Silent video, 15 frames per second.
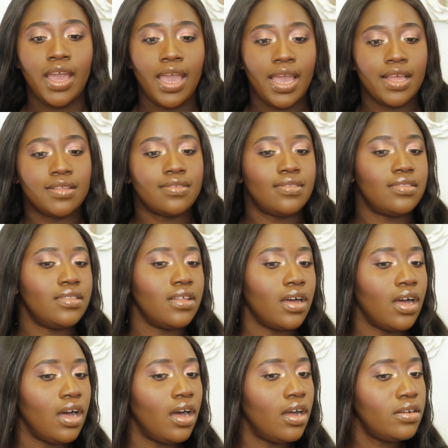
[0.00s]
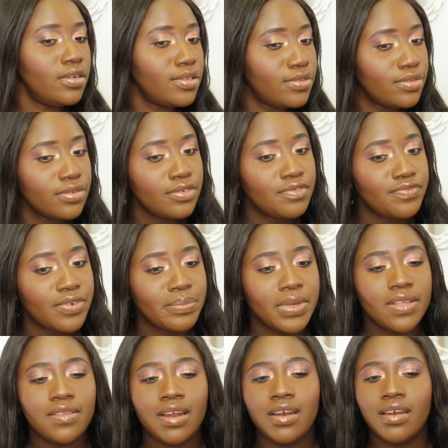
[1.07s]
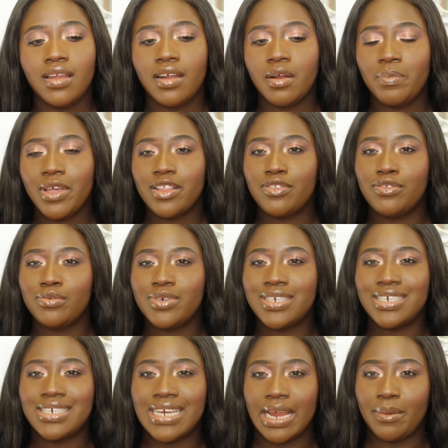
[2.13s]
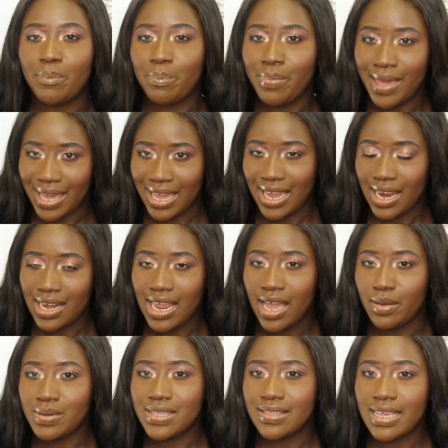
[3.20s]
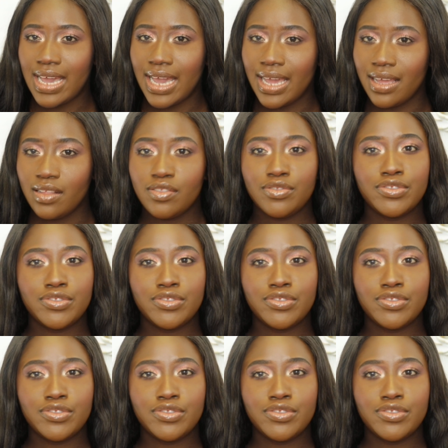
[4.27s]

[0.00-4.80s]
It's the undertone for me is a little bit too champagne, I would say.